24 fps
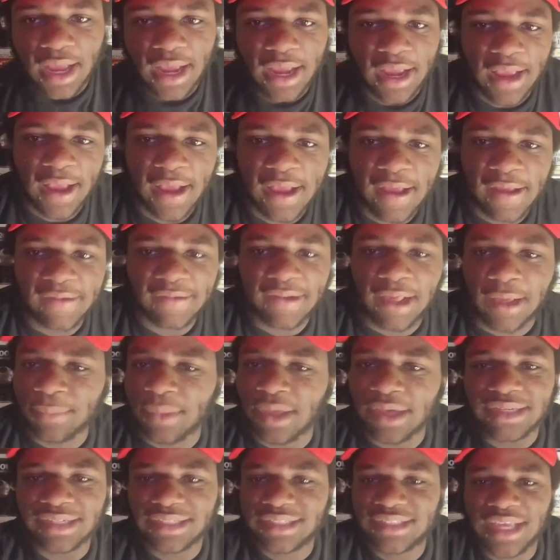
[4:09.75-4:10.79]
And I'm
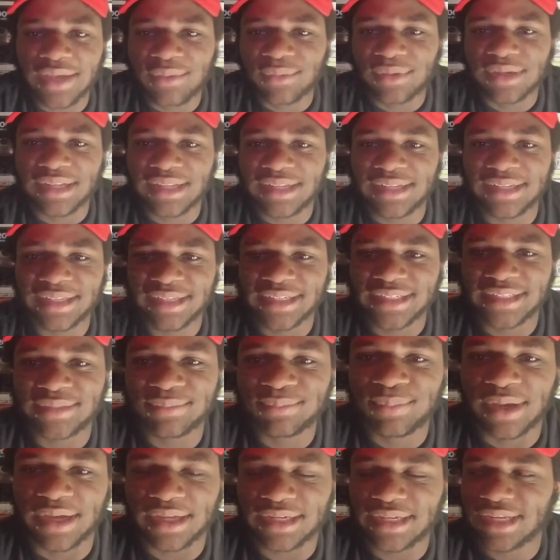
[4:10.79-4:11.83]
not going to say what it is,
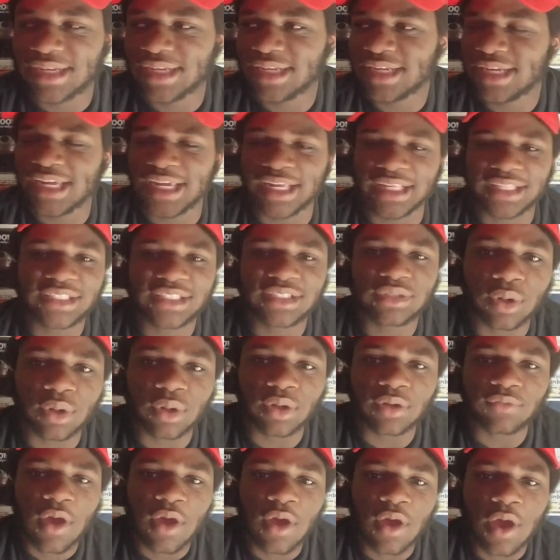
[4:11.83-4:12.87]
but it's sort
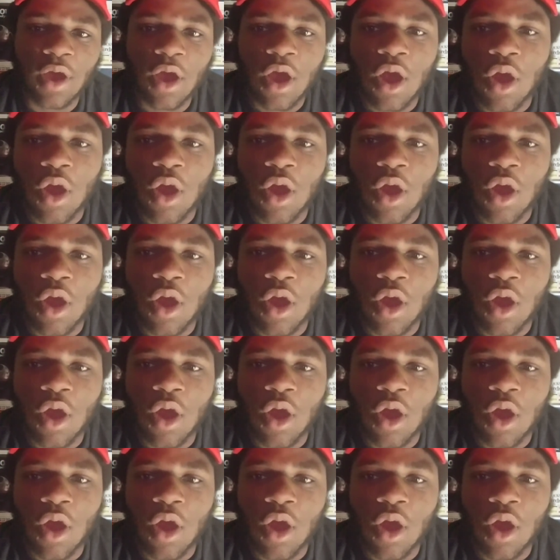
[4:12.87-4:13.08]
of